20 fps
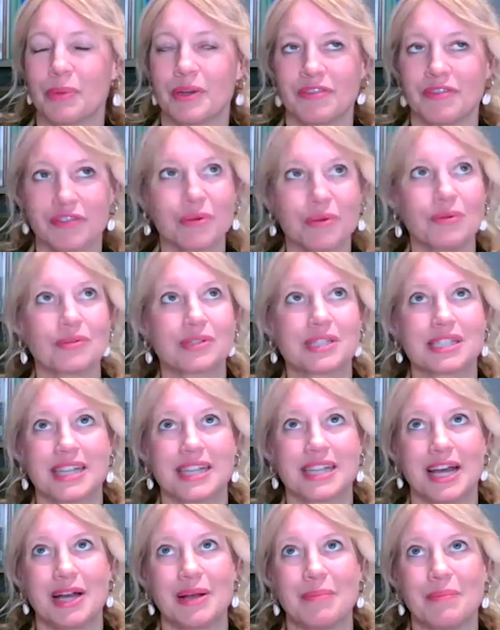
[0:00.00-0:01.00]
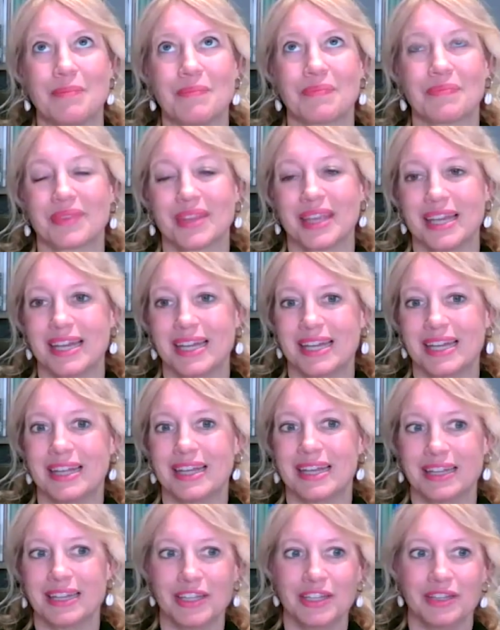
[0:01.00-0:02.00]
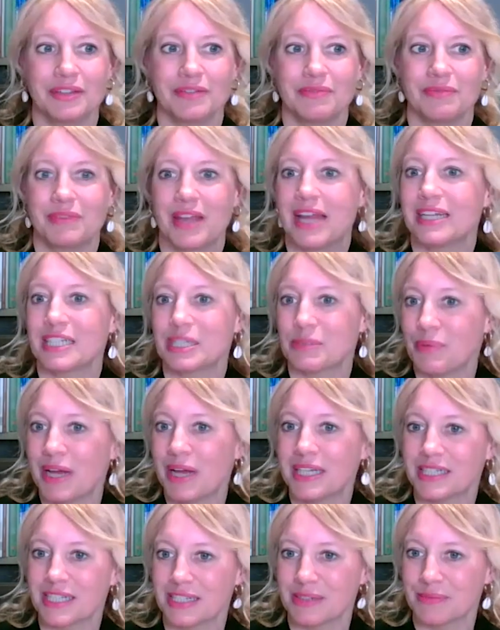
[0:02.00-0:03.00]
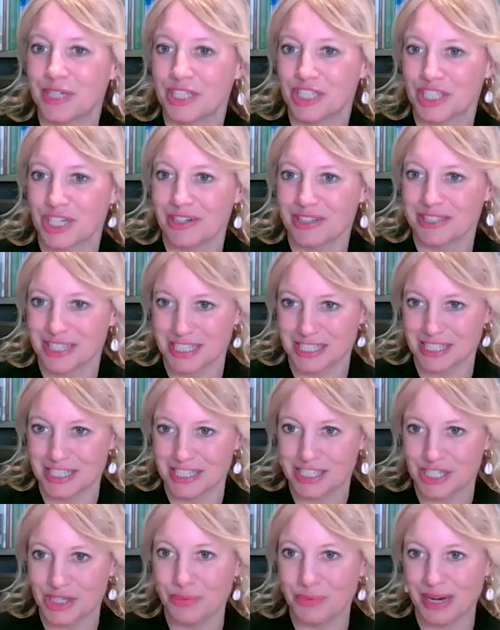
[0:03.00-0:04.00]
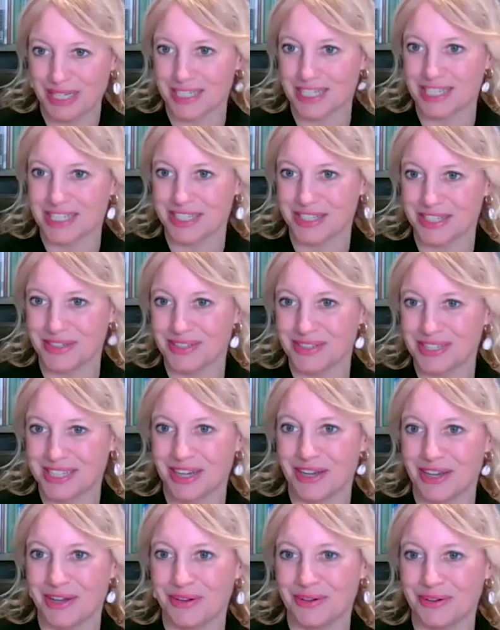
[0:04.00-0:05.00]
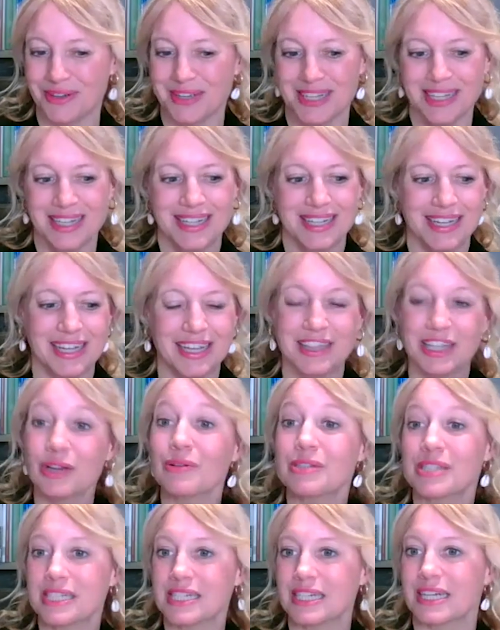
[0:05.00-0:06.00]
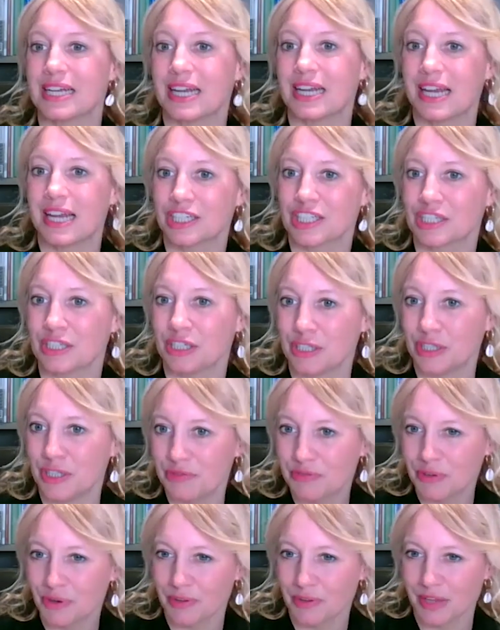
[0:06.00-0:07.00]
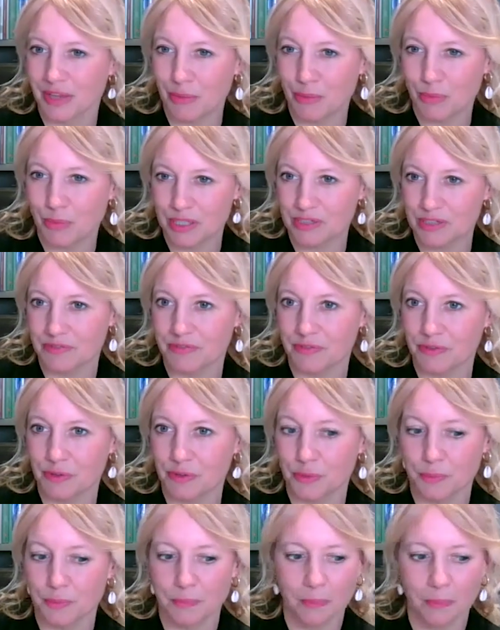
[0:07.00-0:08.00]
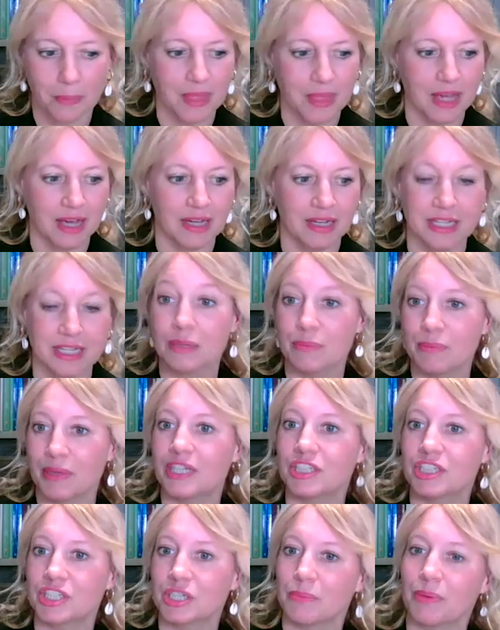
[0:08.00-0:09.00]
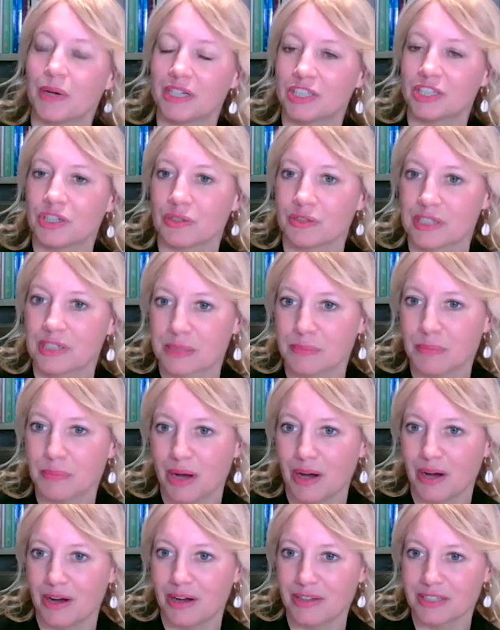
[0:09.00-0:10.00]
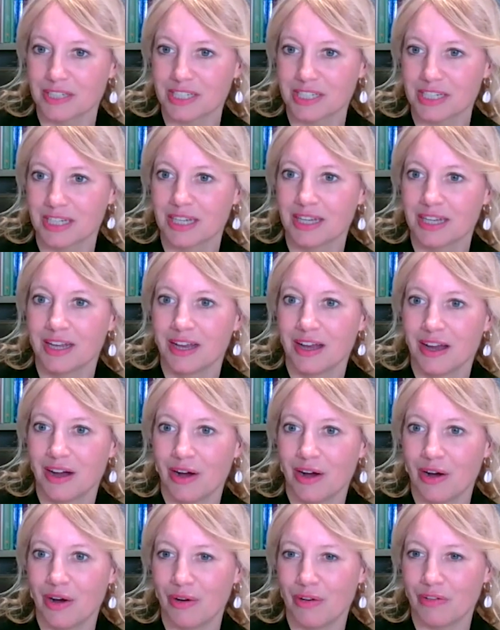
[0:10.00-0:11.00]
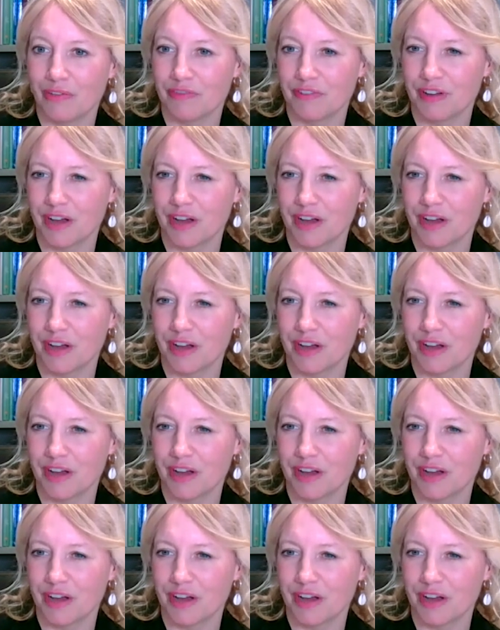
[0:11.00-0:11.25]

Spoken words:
but of course it then depended which artist you went to. So in the Austen collection, you've got that wonderful little miniature by John Smart of